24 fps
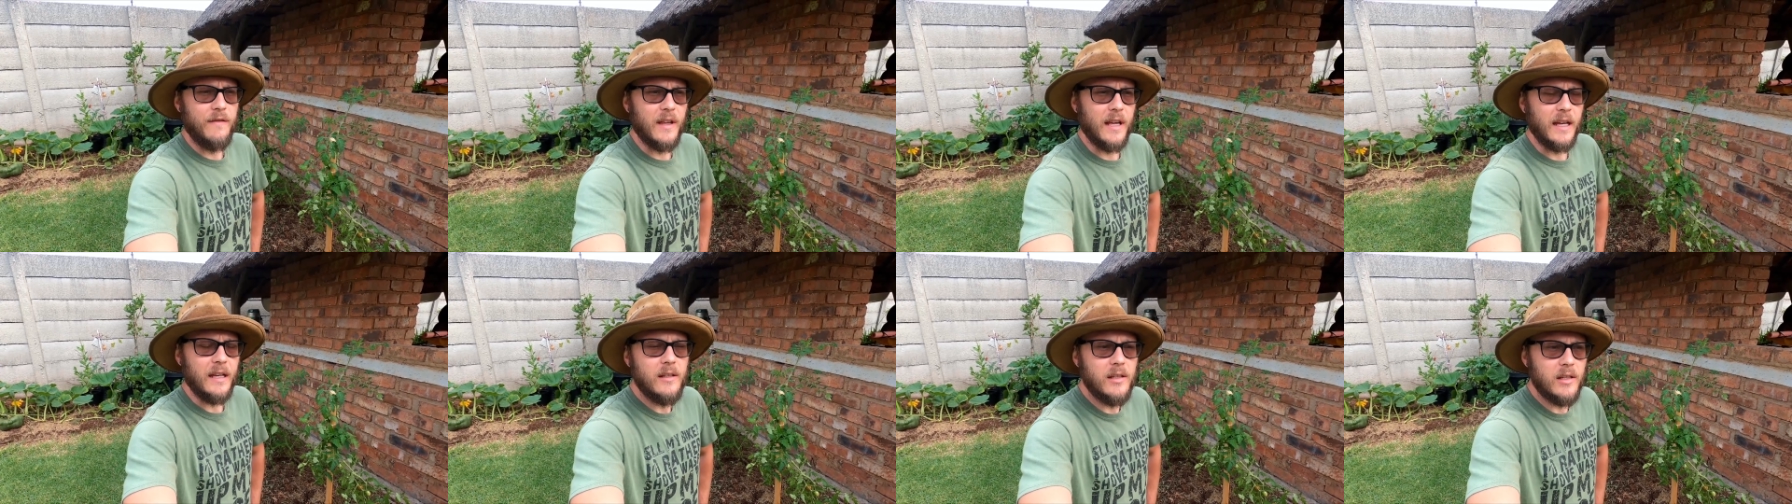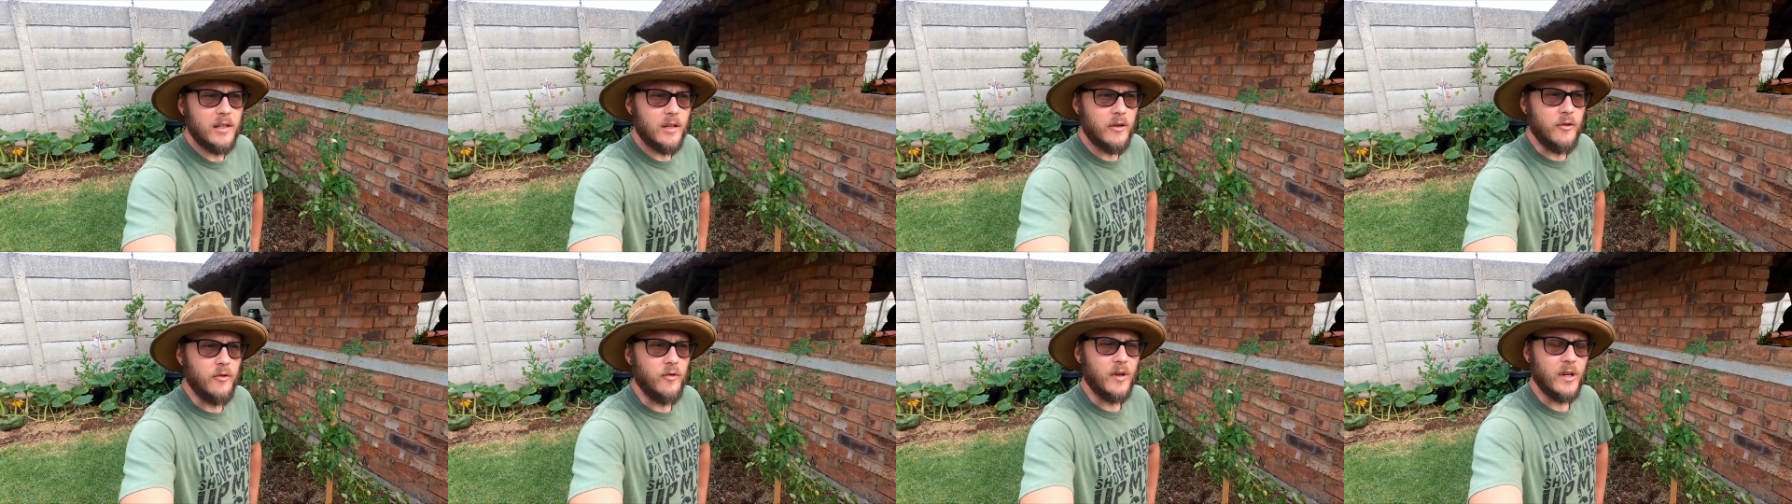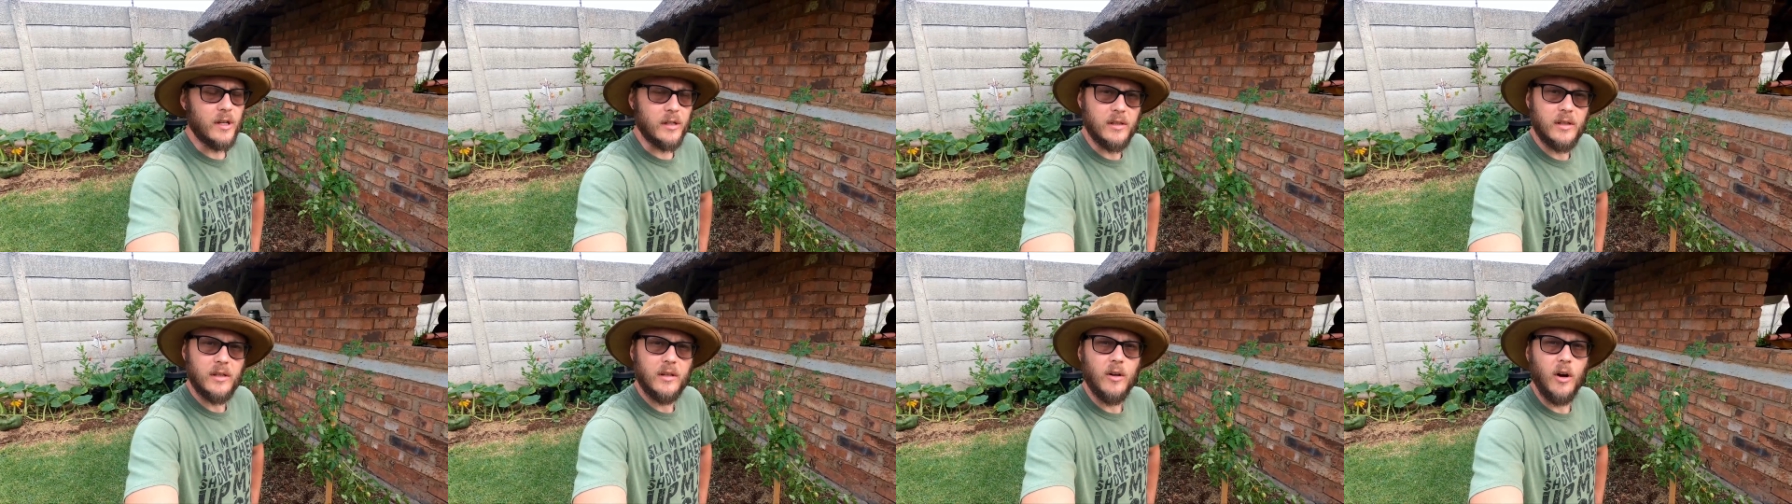if there is a
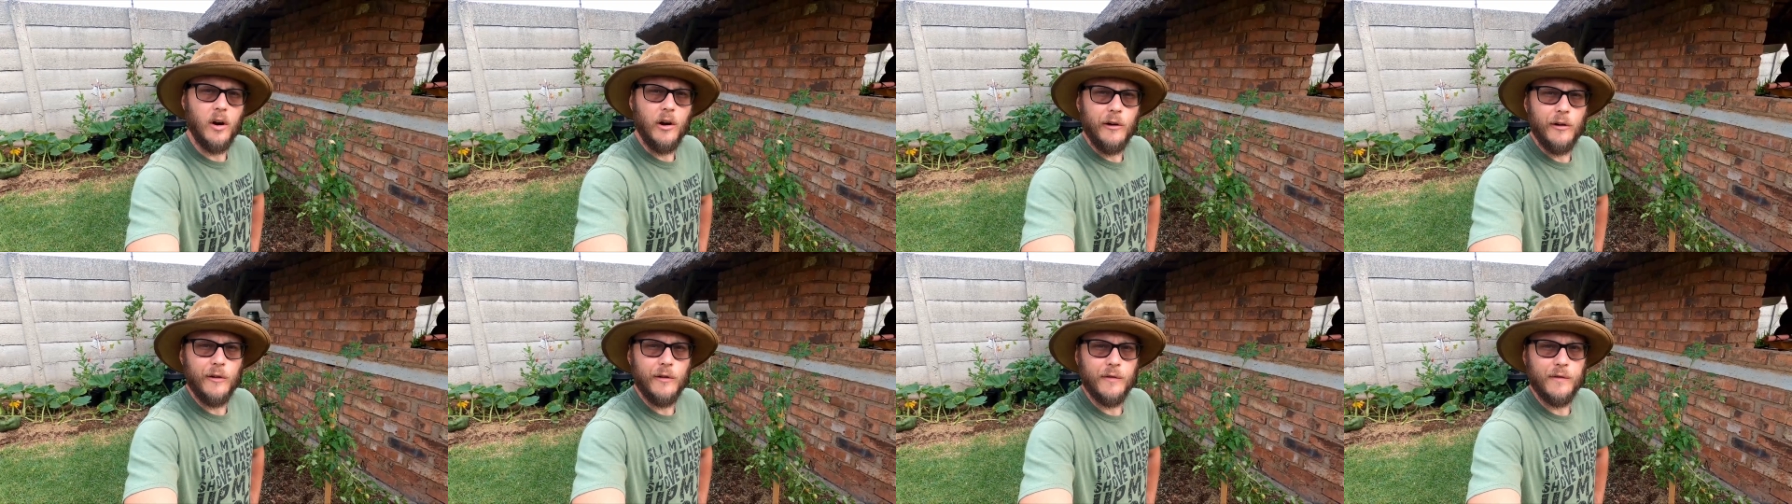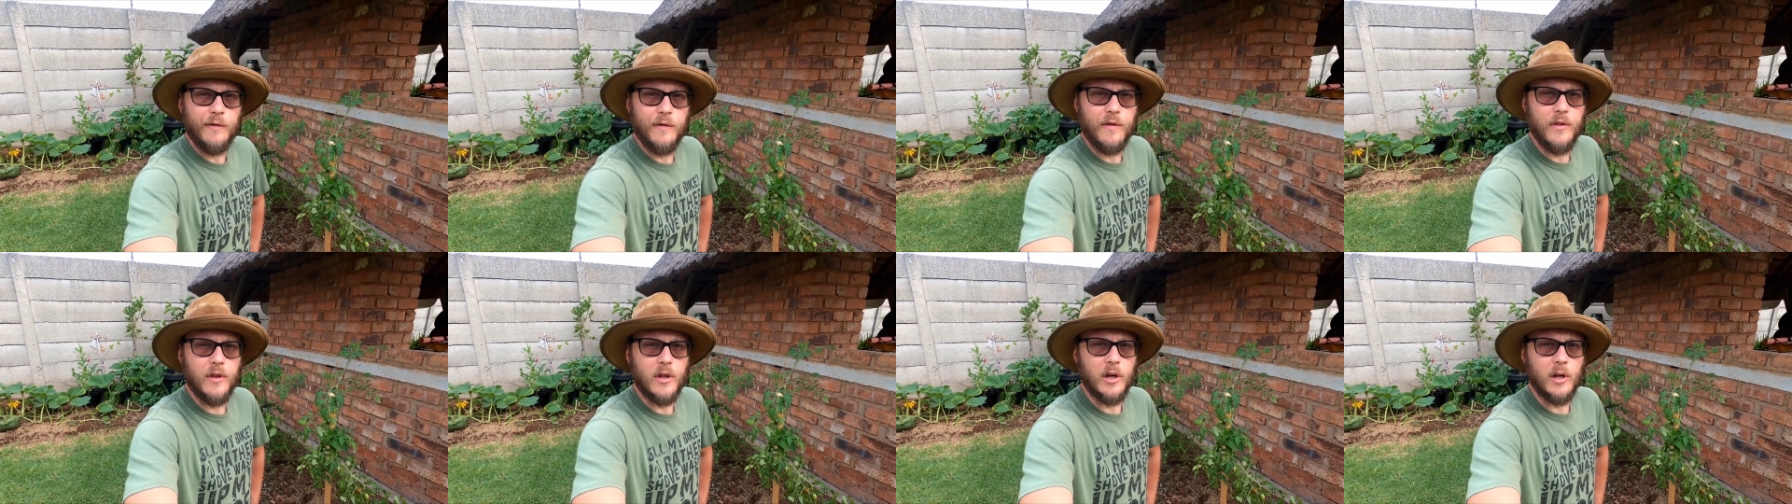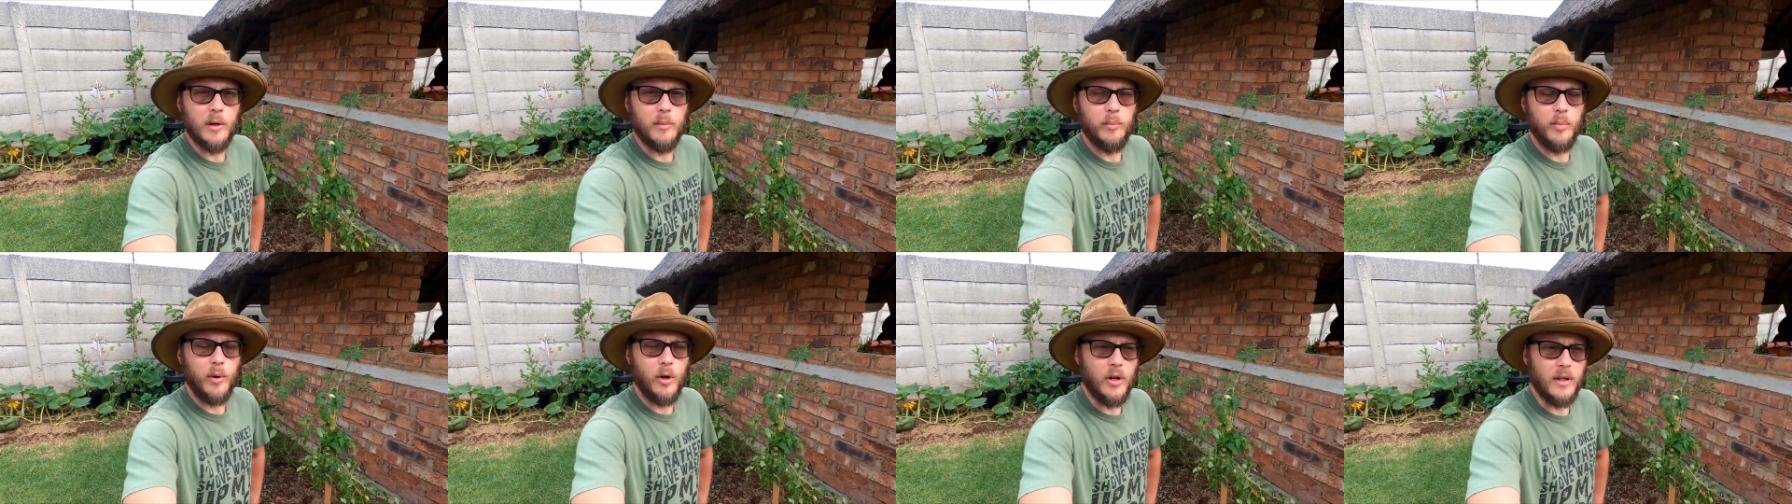risk of
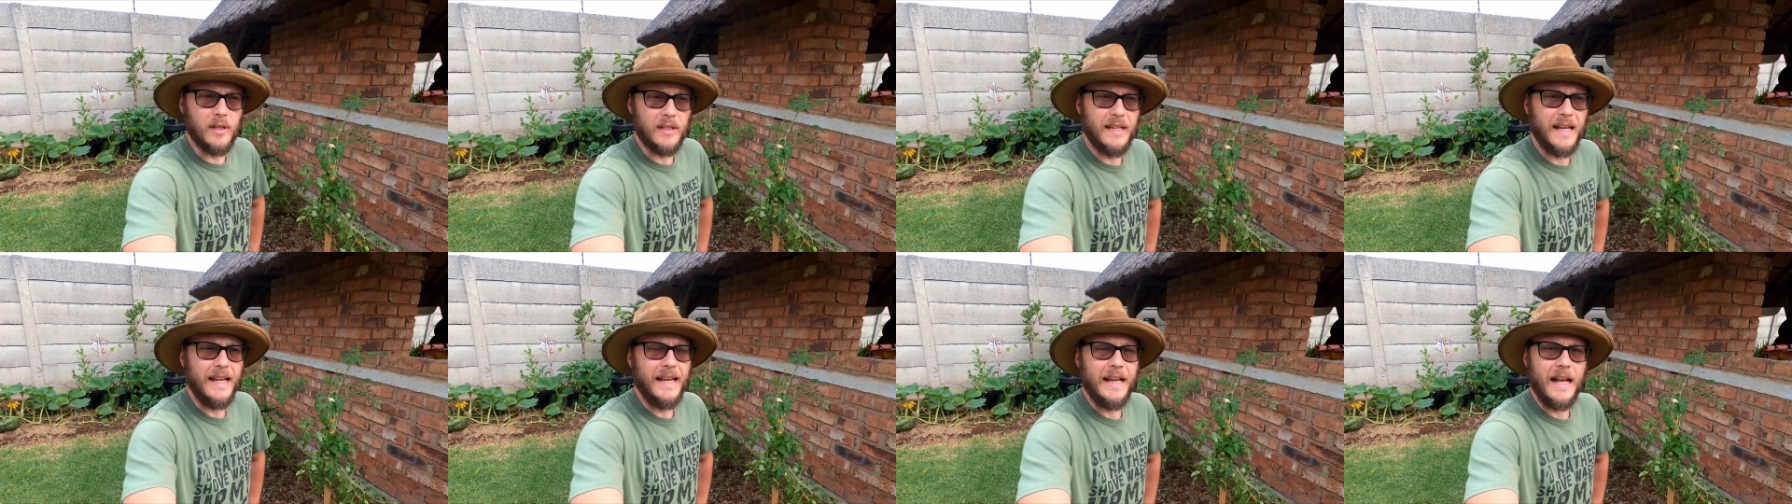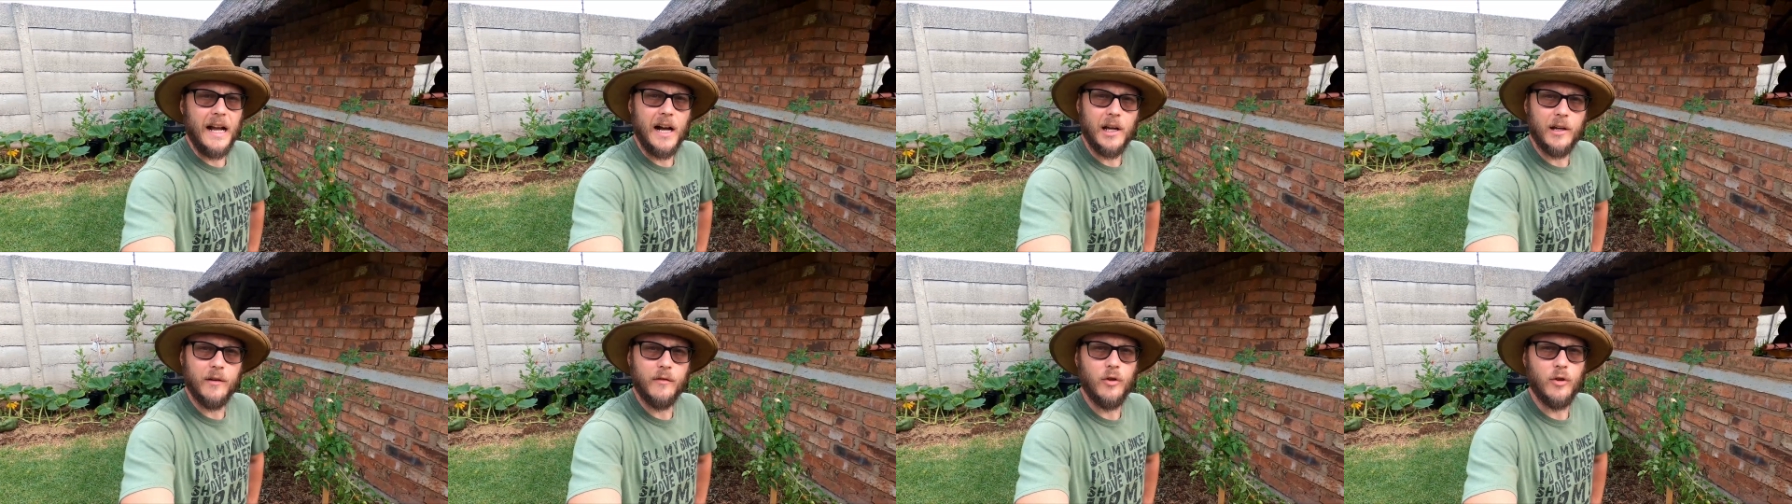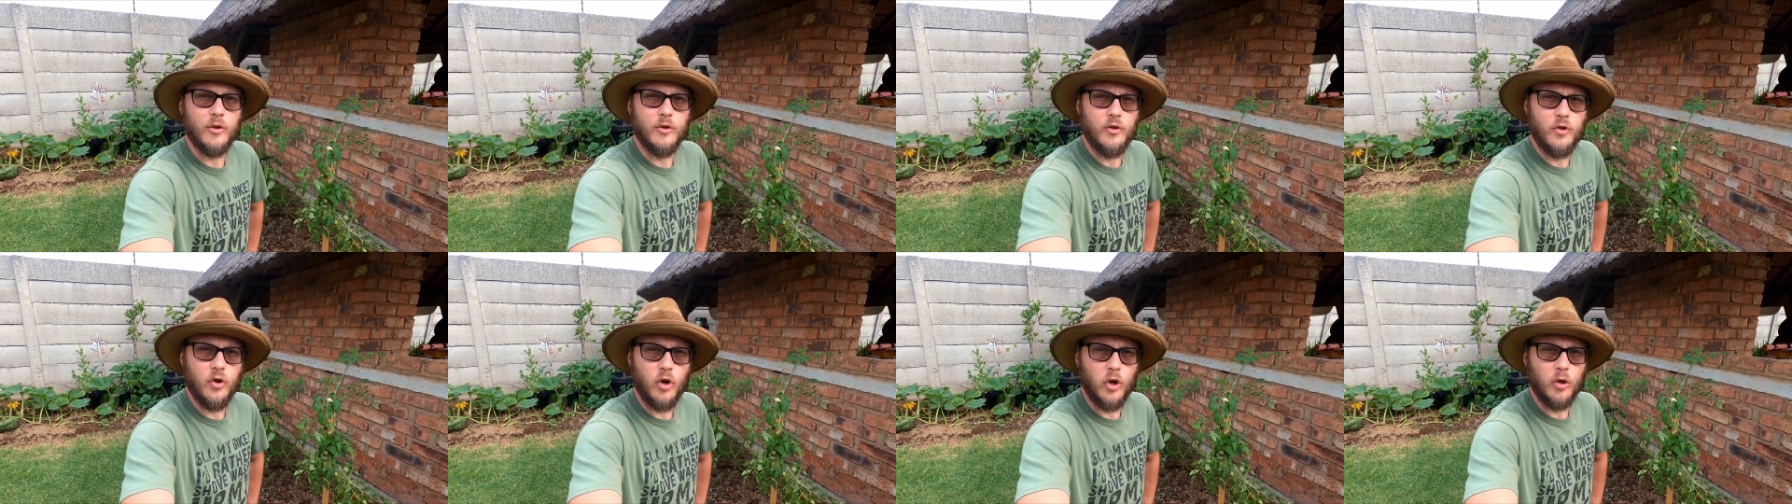the plants getting out of
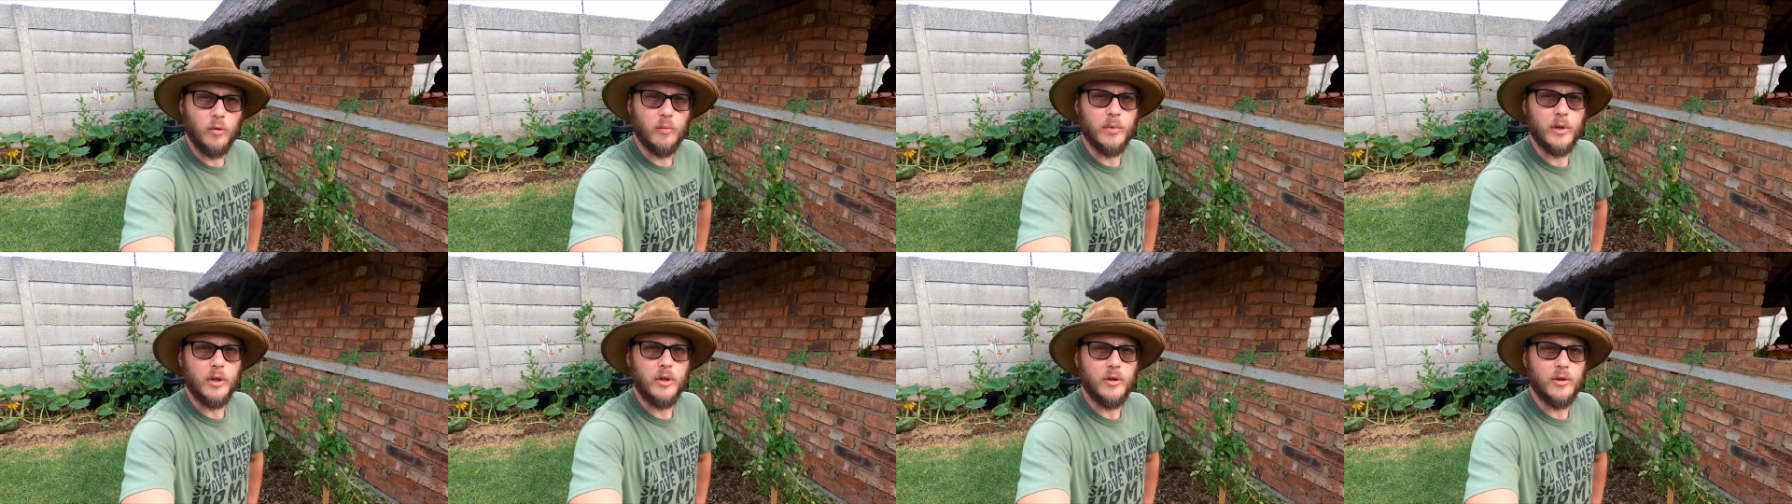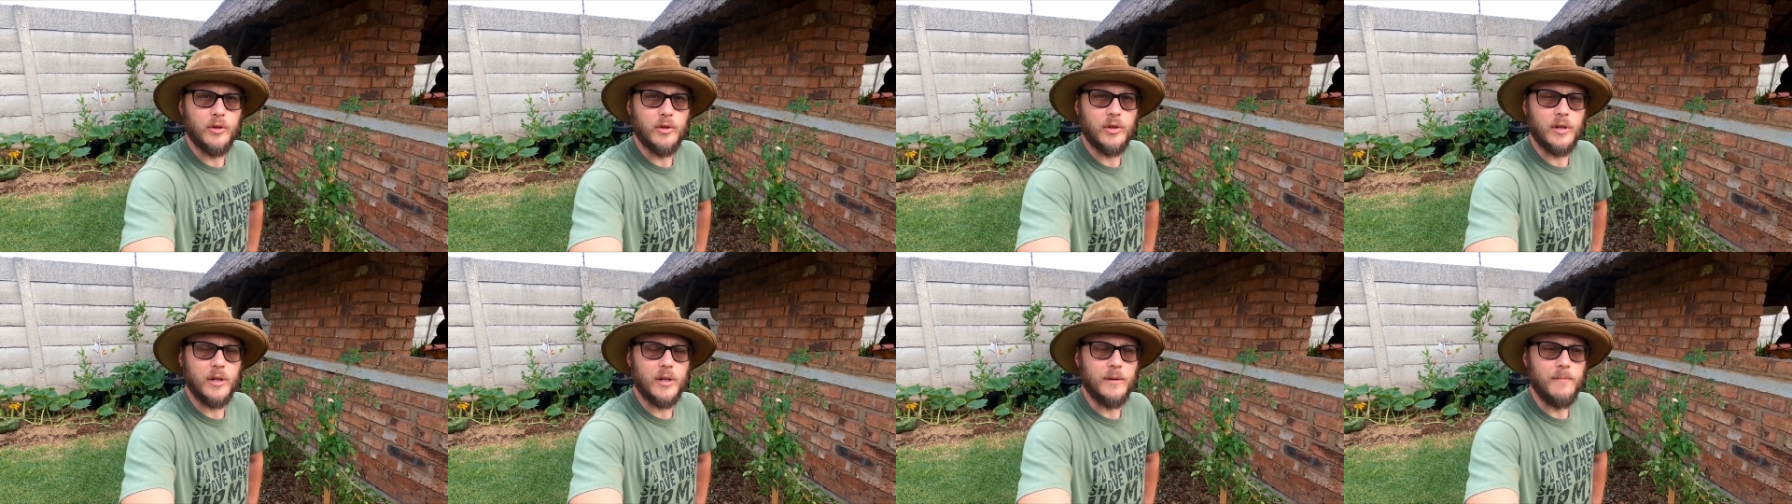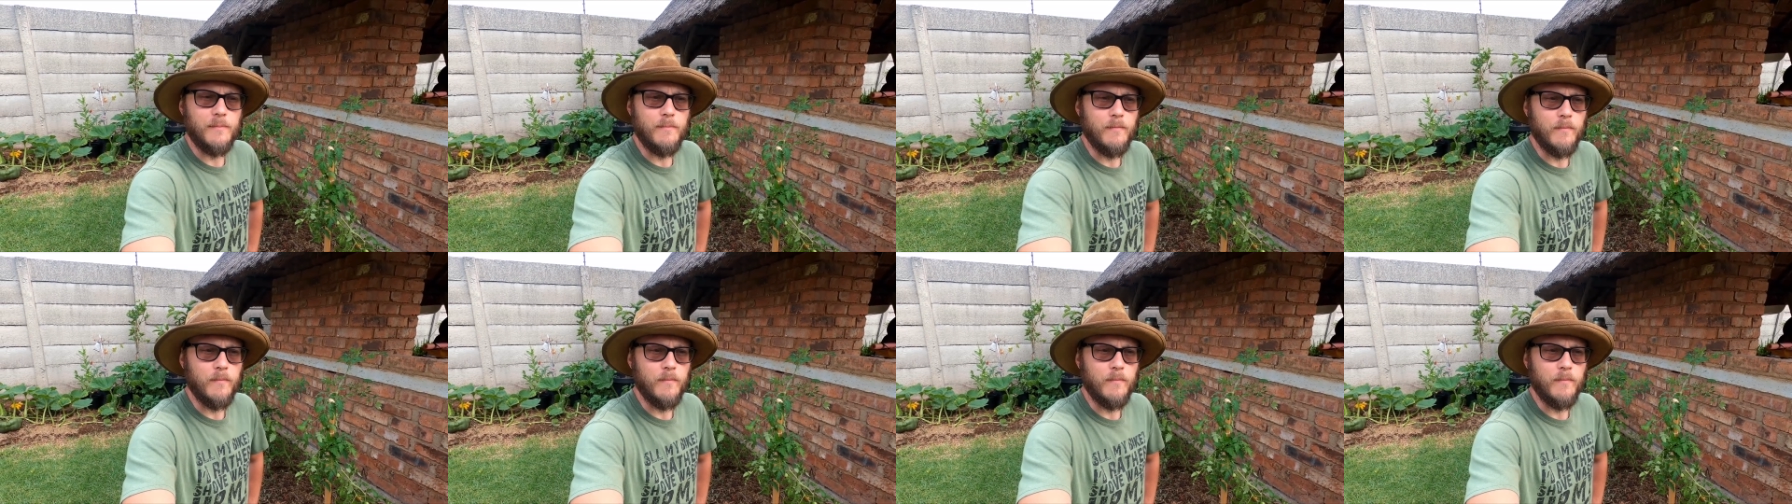control because,